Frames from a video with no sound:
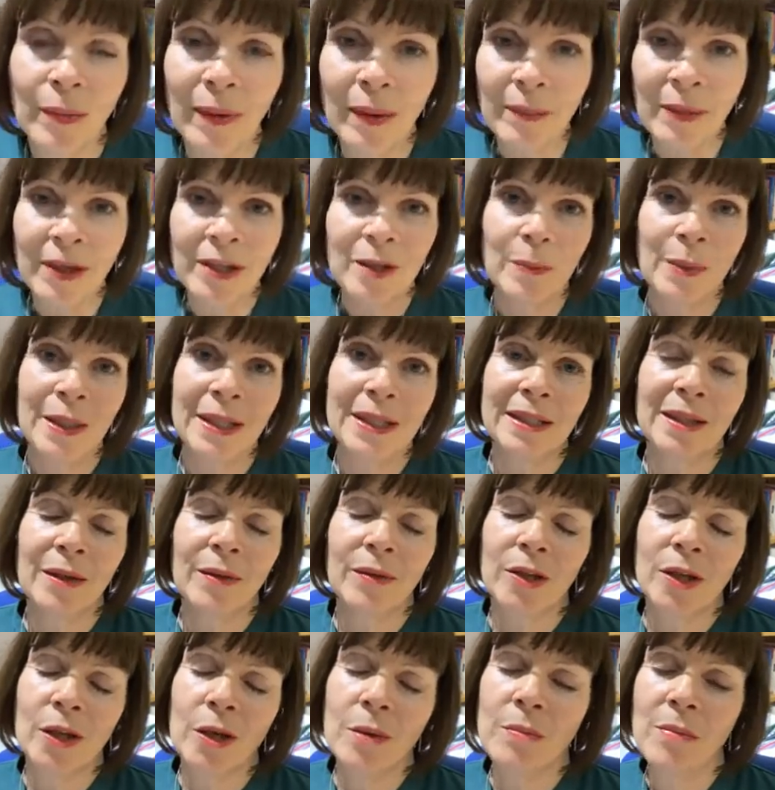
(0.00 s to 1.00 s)
That might have been
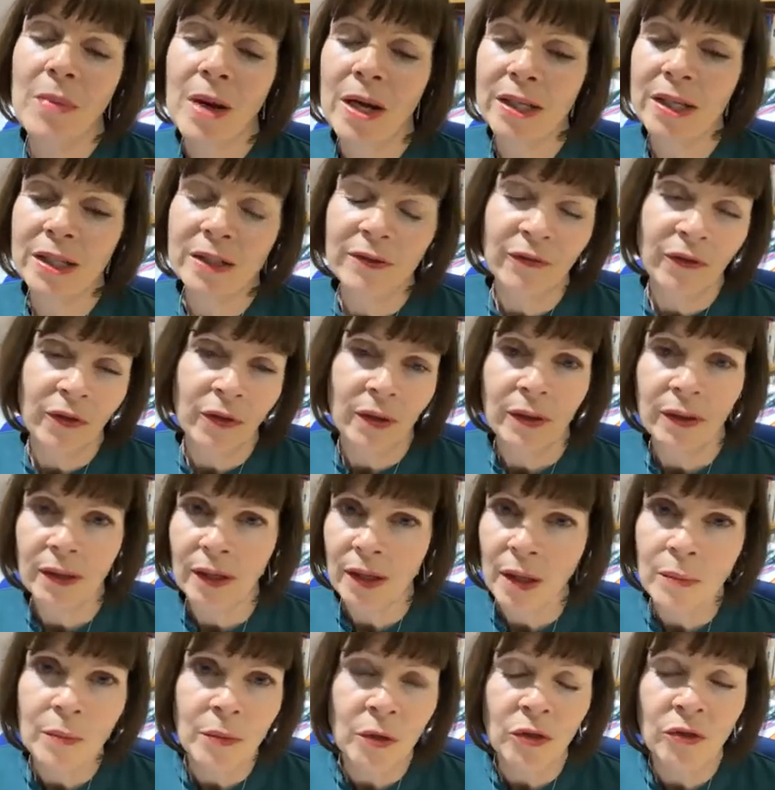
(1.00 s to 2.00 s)
something you might have
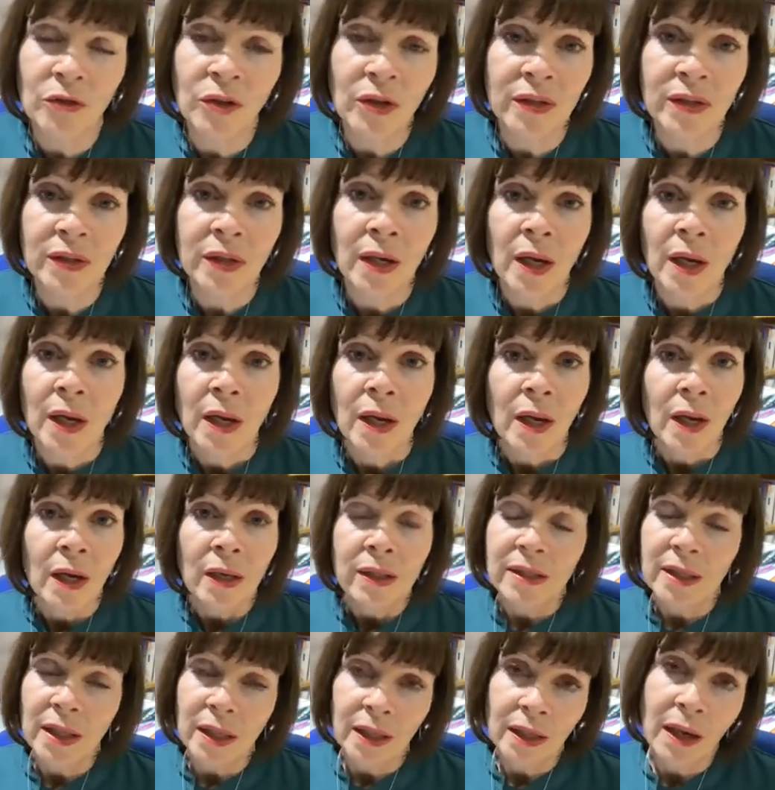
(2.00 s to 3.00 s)
come across.
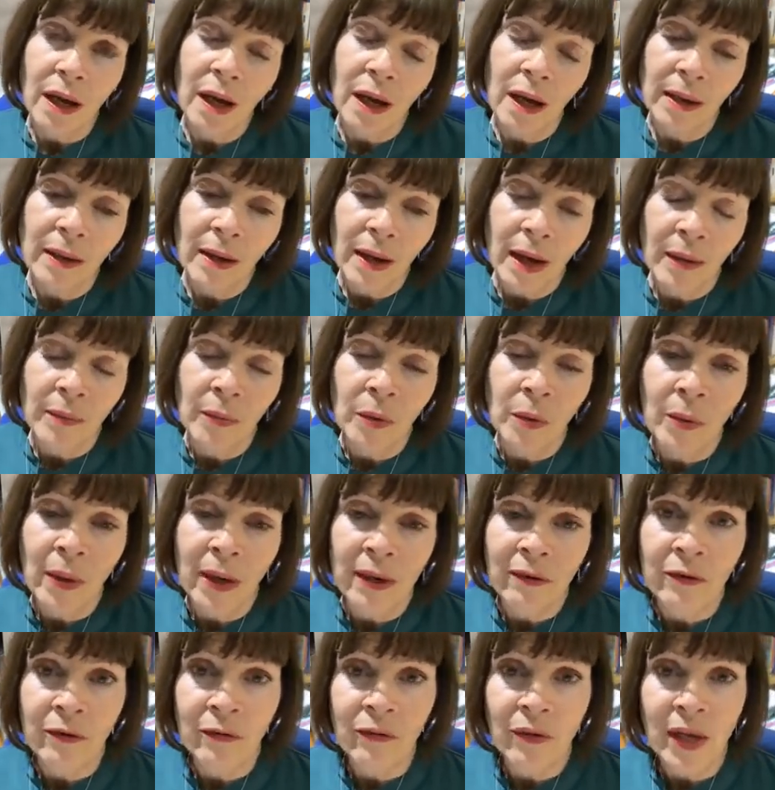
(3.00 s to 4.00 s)
Certainly, I'm
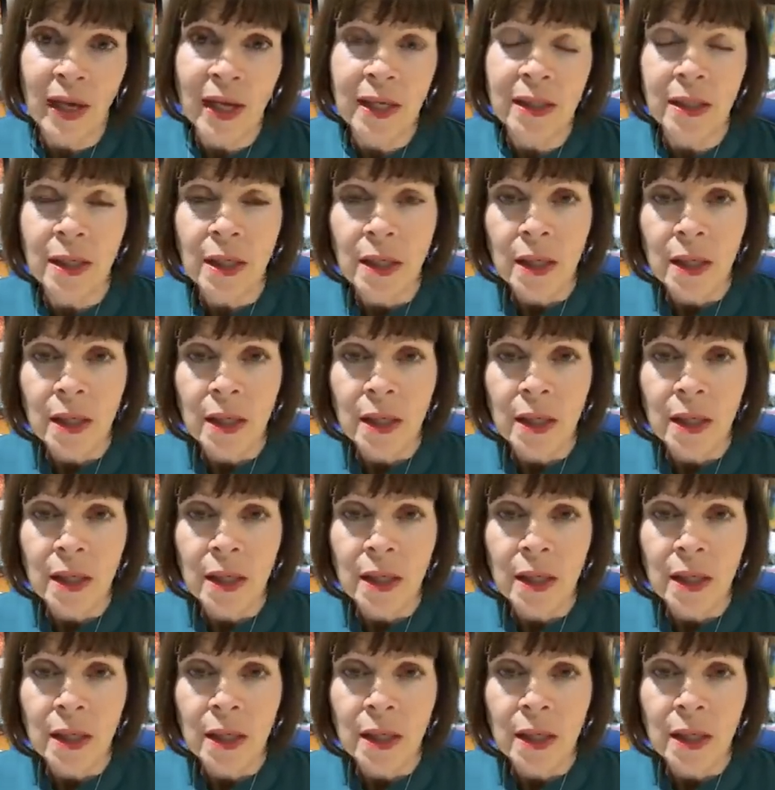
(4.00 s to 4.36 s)
aware of that.